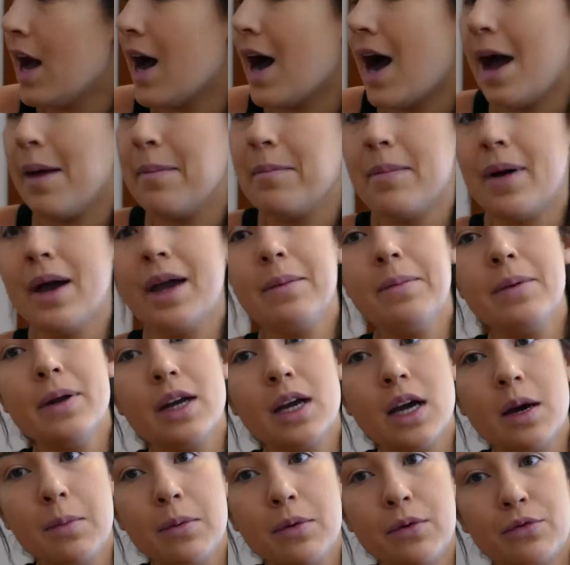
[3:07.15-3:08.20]
I might put
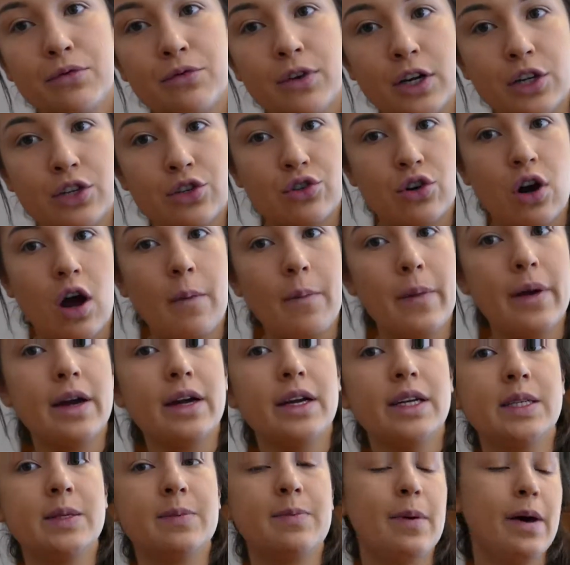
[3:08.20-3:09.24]
a couple of fresh
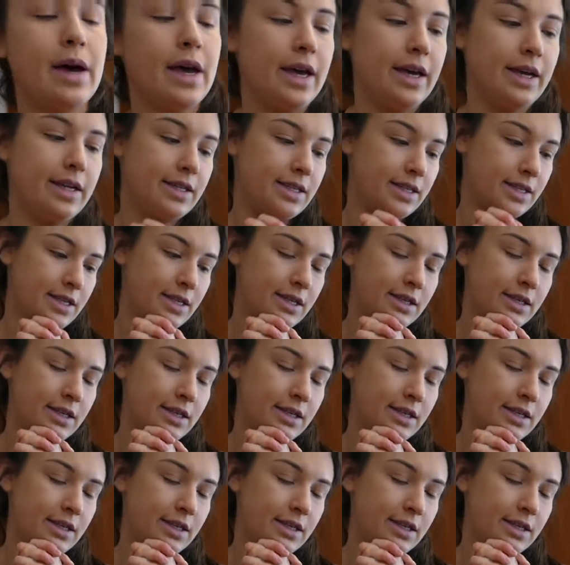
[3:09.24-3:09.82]
strawberries, but